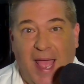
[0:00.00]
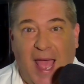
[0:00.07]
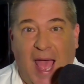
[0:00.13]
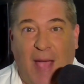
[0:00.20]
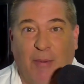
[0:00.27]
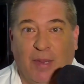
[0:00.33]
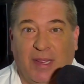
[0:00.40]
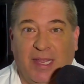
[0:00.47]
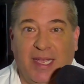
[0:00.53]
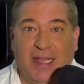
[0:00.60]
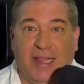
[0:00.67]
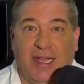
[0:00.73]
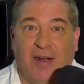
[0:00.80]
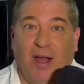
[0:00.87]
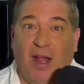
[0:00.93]
I would think
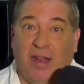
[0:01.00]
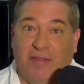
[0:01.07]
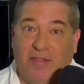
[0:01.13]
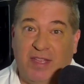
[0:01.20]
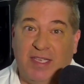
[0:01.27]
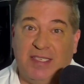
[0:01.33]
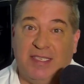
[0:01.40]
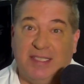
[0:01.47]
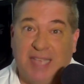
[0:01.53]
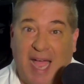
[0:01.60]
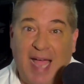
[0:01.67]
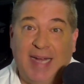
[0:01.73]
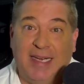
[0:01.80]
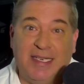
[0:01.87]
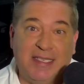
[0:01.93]
that all of this
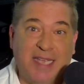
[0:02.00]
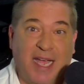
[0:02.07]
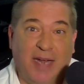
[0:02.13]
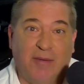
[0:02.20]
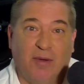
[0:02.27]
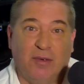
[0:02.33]
side-to-side